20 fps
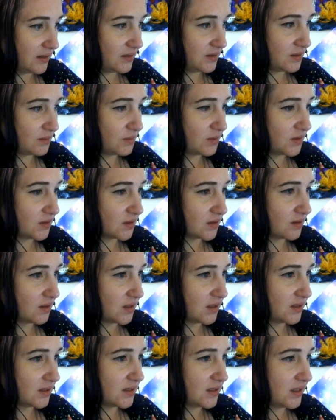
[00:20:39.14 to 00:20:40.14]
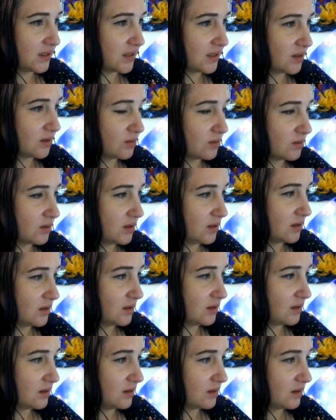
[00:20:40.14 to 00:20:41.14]
Okay, so I'm just going down.
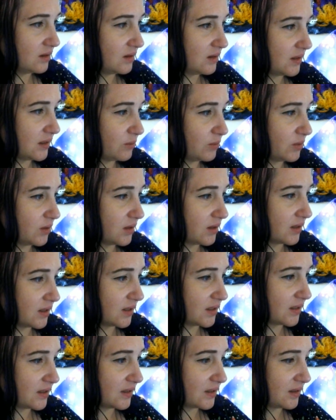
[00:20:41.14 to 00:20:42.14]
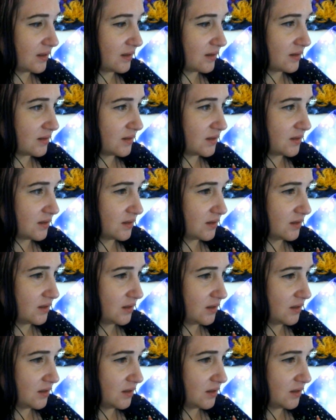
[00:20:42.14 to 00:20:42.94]
That one I can add.